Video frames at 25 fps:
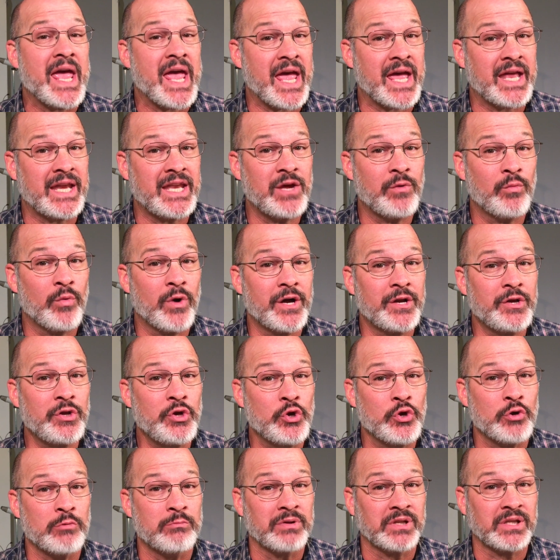Anyone
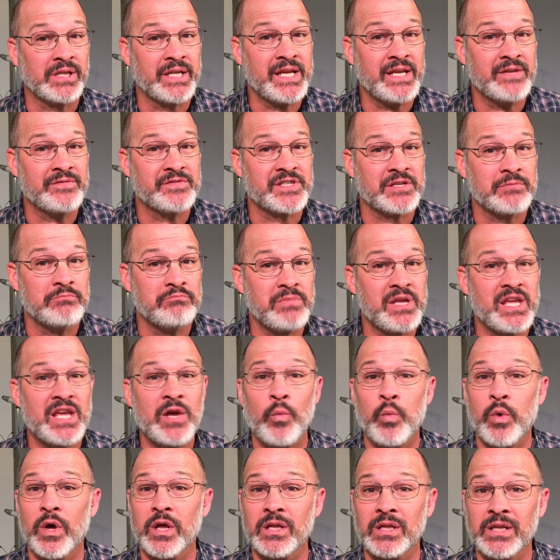who believes in
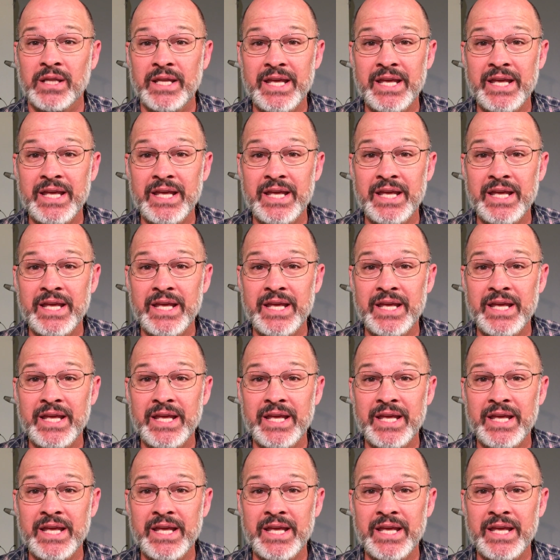me will